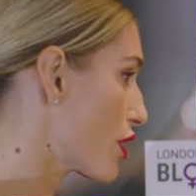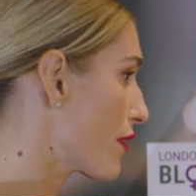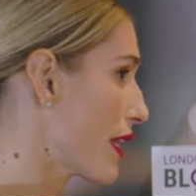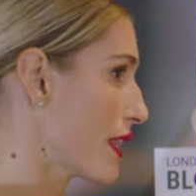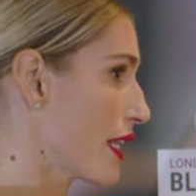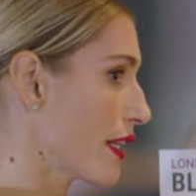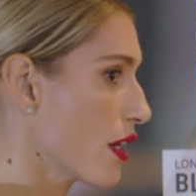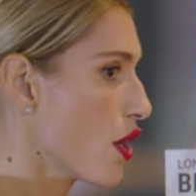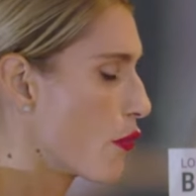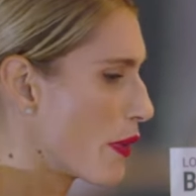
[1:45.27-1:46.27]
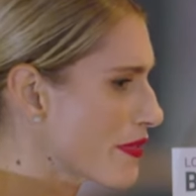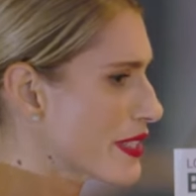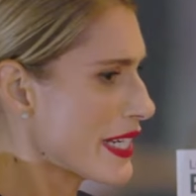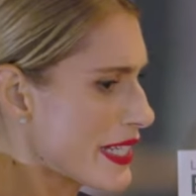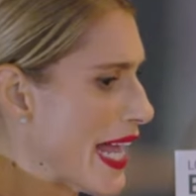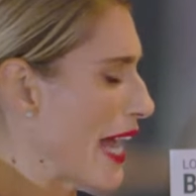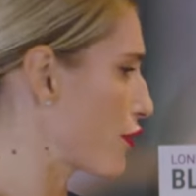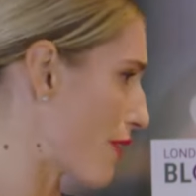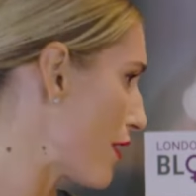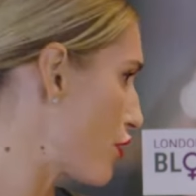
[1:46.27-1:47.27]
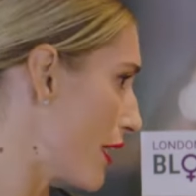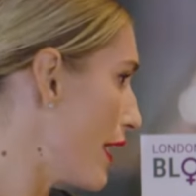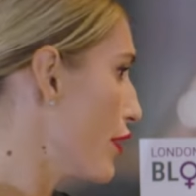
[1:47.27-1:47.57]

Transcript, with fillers: And I think we've seen that gradually.